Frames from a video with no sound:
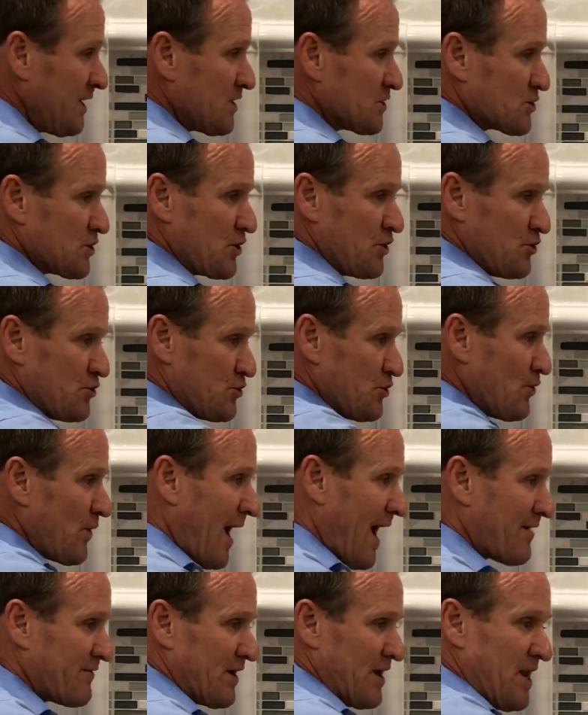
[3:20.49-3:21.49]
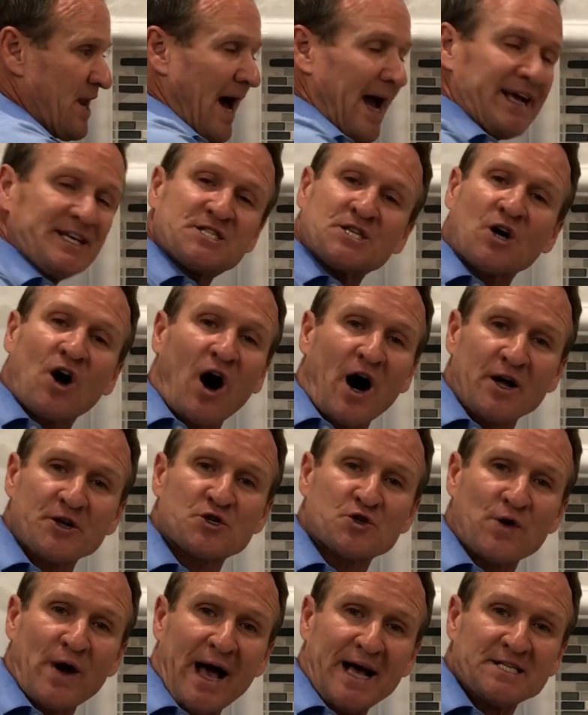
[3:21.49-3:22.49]
so you do have a nice
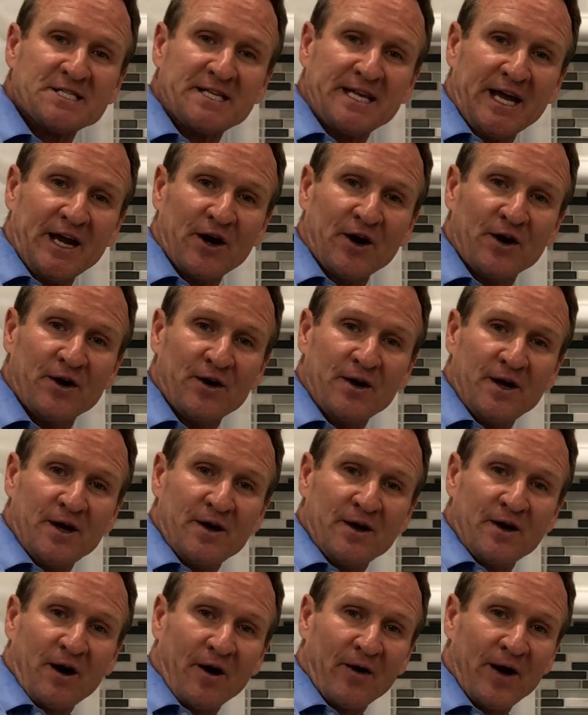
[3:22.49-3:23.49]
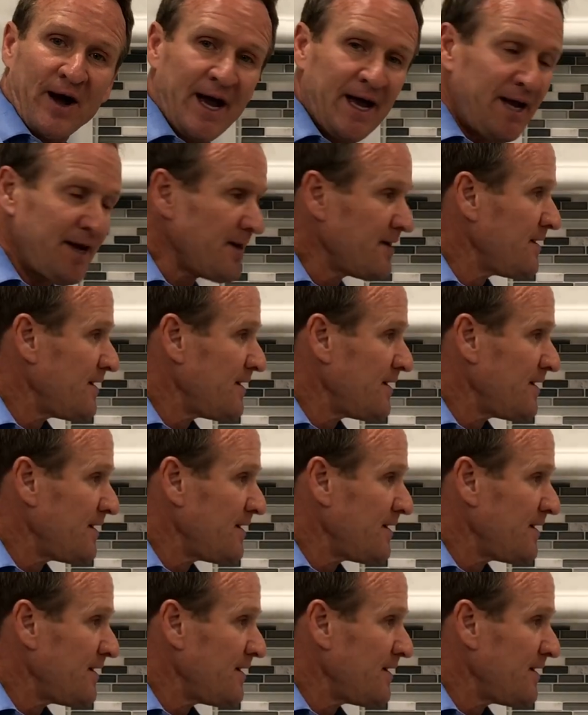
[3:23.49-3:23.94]
contrast here, all right?